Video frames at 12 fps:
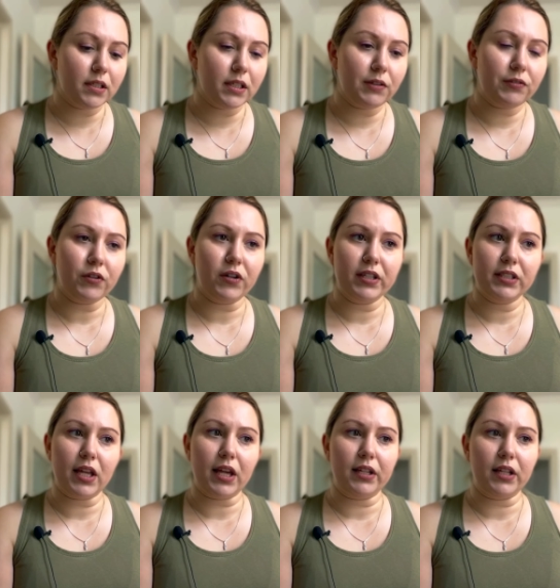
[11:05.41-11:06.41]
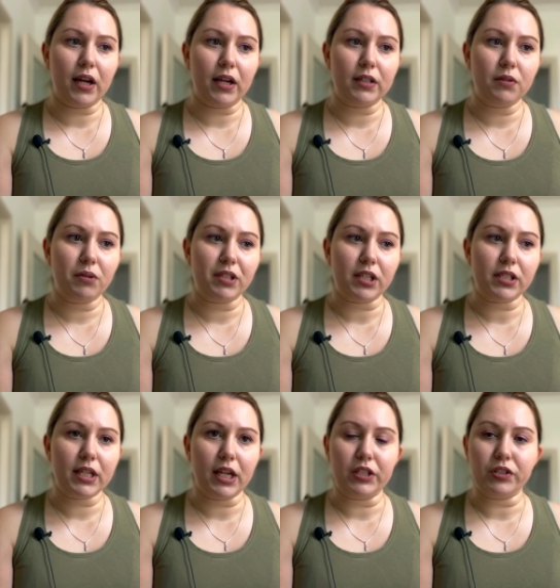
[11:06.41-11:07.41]
If you're an ally, what
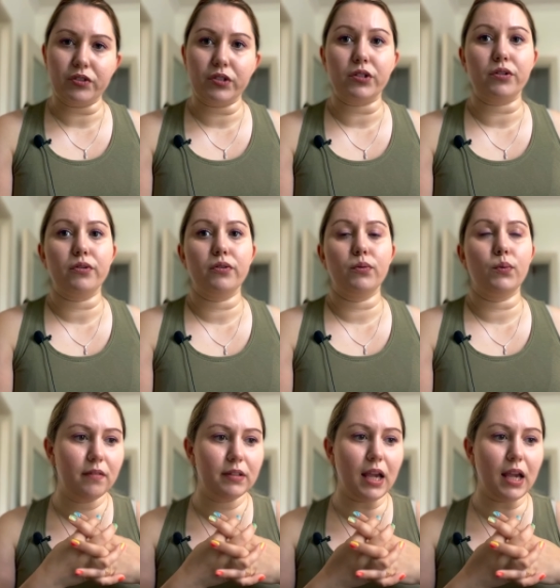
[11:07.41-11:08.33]
else can you do?